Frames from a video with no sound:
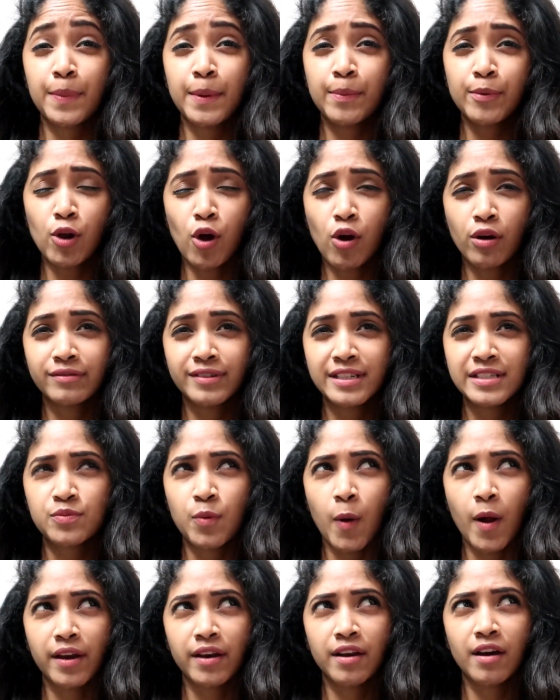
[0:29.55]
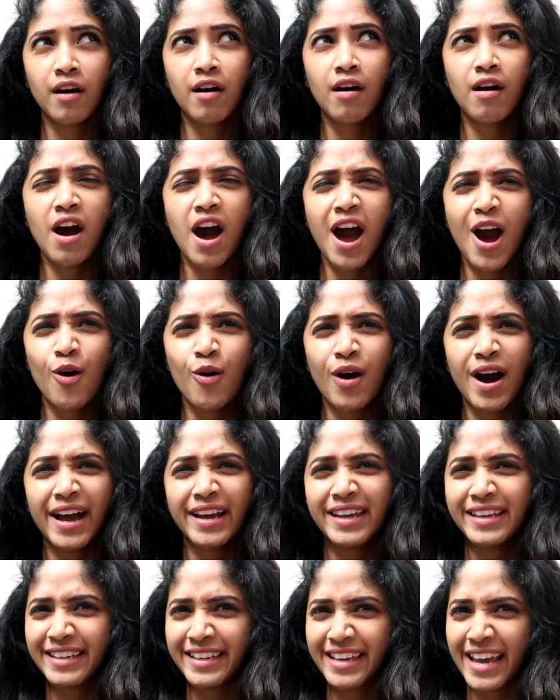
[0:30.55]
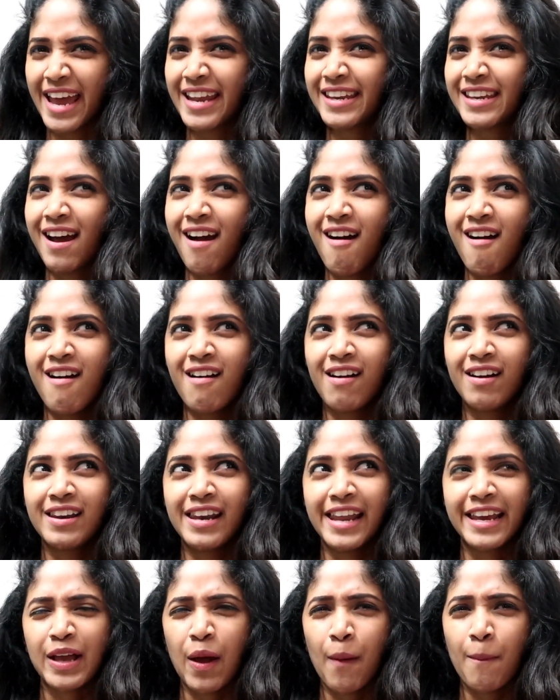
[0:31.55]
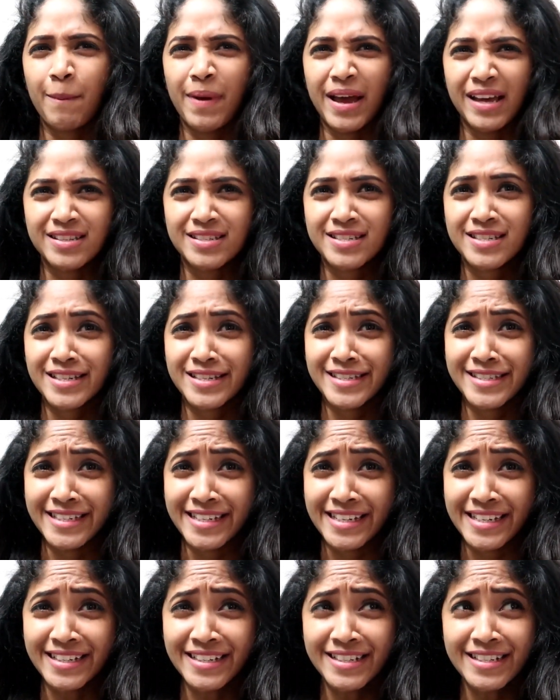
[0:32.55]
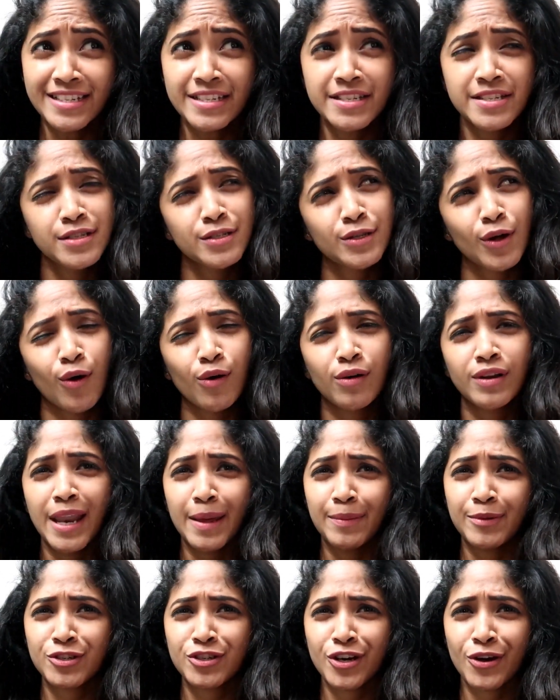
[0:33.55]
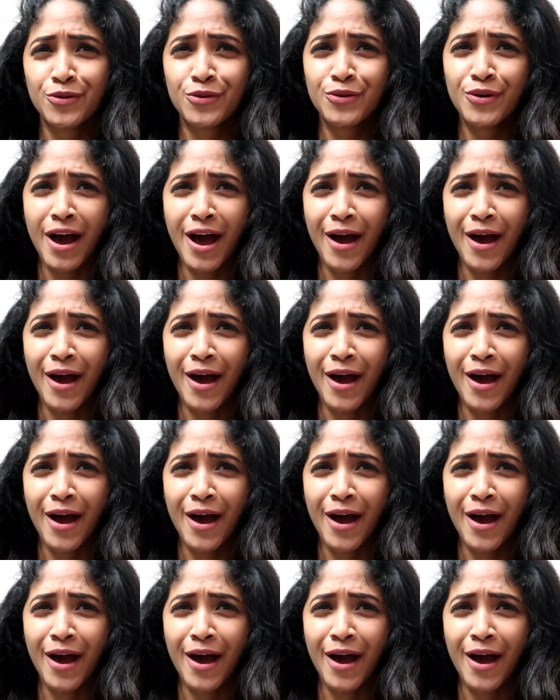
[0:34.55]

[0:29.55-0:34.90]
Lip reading: People always wonder how I get best deals, so let me show you